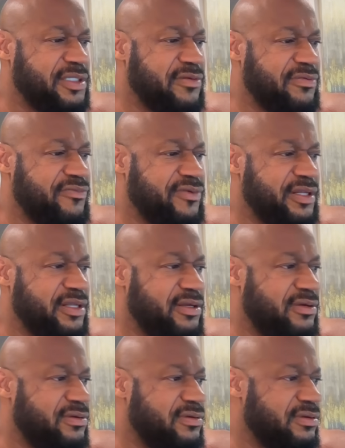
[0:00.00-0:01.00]
different
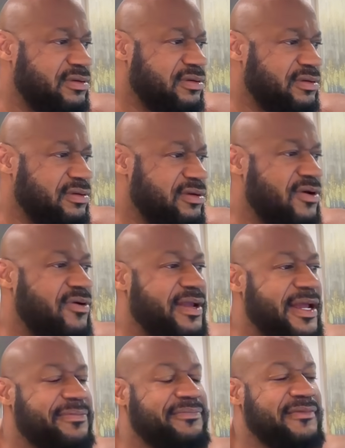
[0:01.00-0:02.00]
video. No,
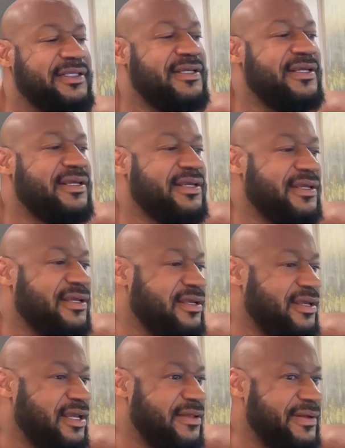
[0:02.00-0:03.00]
okay.
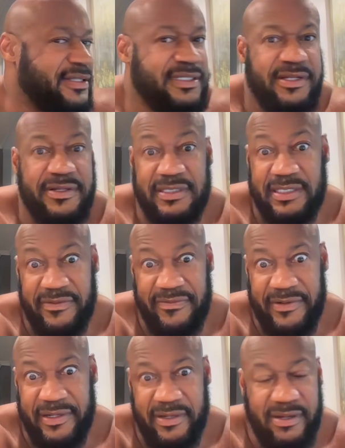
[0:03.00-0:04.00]
I'm about to say that was a
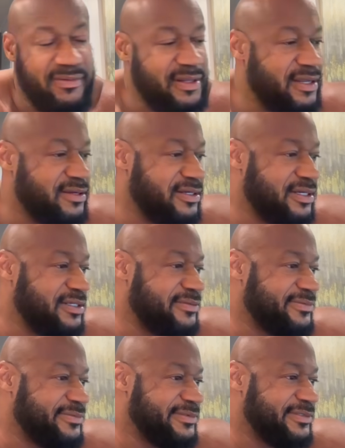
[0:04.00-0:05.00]
different video. I'm like,
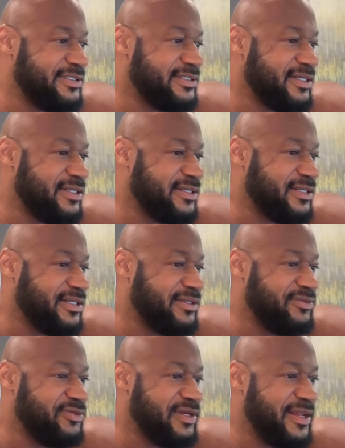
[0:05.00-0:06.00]
okay. They
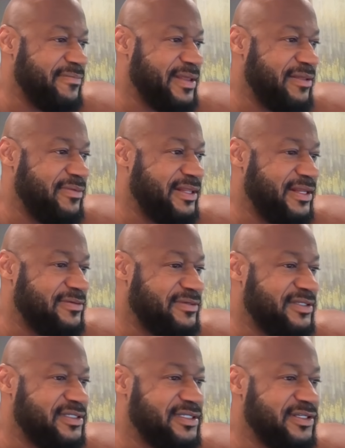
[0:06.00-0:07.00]
keep showing that baby as
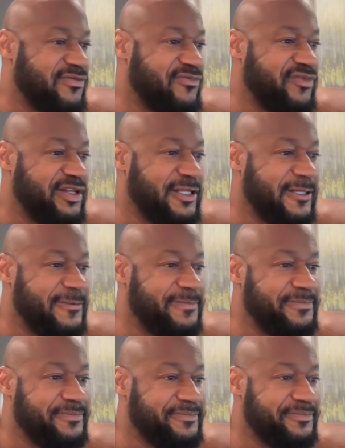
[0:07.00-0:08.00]
this is a different video.
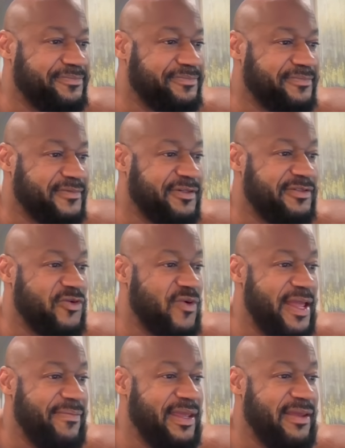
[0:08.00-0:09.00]
It was a
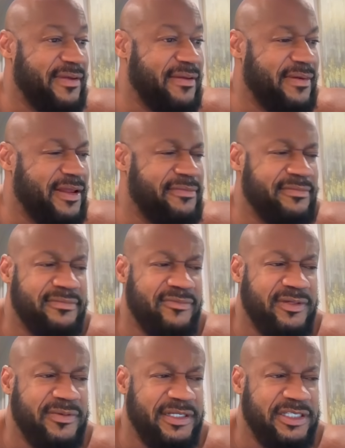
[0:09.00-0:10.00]
white baby. I'm like,
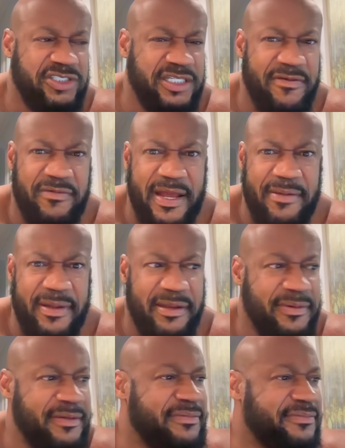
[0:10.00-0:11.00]
wait, did she have a white
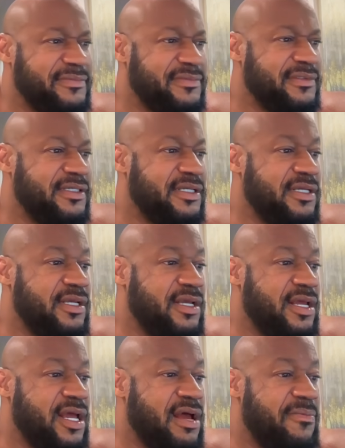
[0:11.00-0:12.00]
baby?
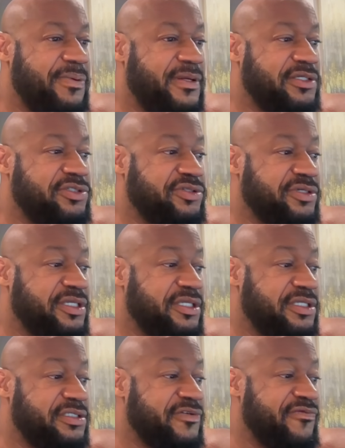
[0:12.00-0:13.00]
I'm pretty sure
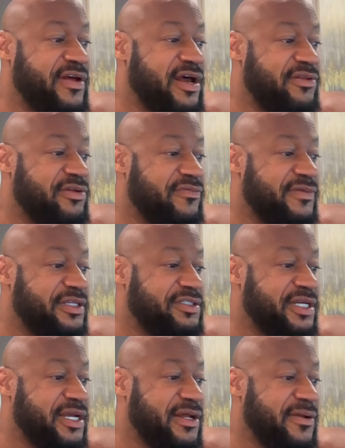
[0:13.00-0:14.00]
he's the father of that
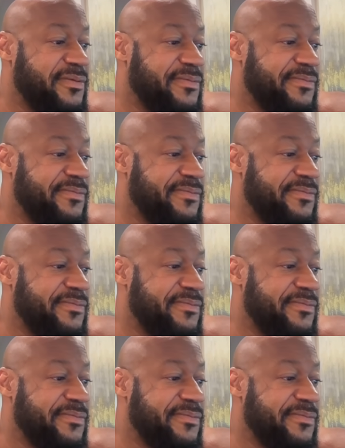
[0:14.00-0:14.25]
child.